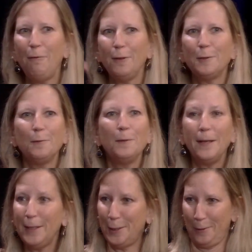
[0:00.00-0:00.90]
life is
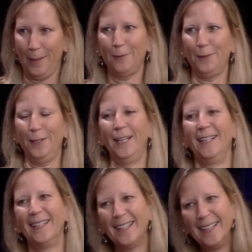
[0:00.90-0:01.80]
really stressful.
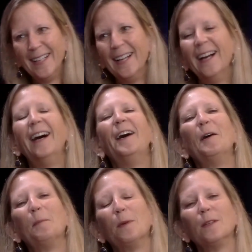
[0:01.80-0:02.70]

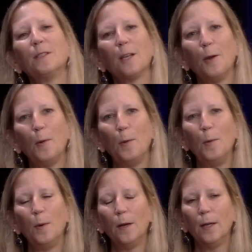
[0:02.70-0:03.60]

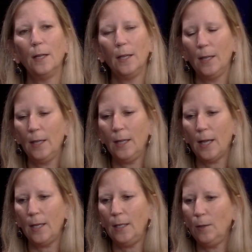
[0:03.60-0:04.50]
So
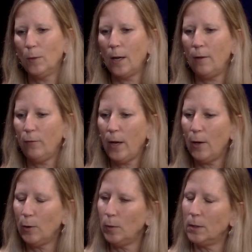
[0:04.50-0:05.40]
what I
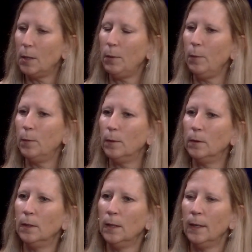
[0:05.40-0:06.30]
found was that
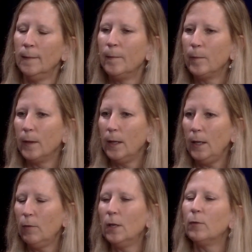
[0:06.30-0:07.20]
people,
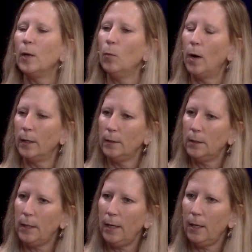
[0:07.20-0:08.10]
even if they wanted
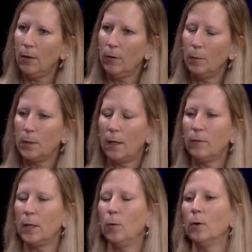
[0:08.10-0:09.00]
to take care of
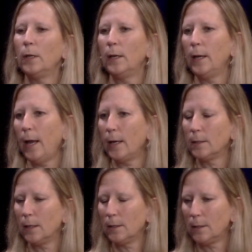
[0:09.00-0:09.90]
themselves, they weren't getting
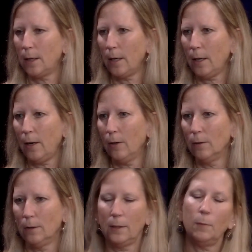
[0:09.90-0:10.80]
access to that
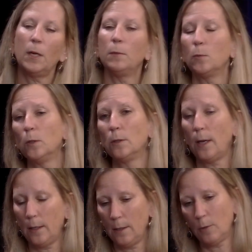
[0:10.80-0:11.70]
care. Like sometimes we'll
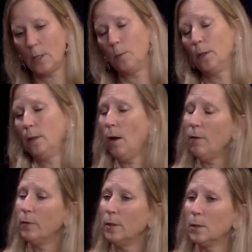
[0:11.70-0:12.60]
diagnose someone in the
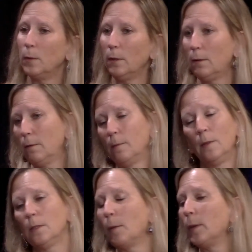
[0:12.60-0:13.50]
office with
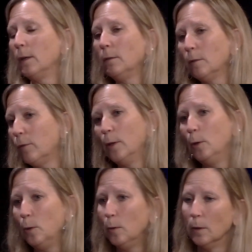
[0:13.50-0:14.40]
something, the
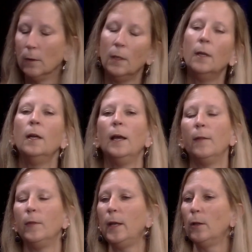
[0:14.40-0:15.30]
flu,
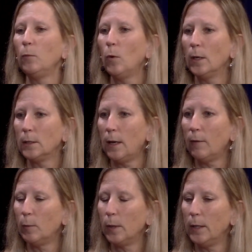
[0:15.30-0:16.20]
and they'll want to
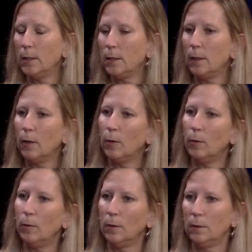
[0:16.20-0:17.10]
have a place to
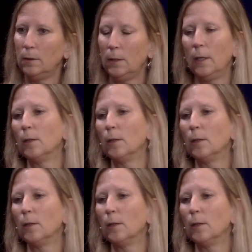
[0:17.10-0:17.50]
go to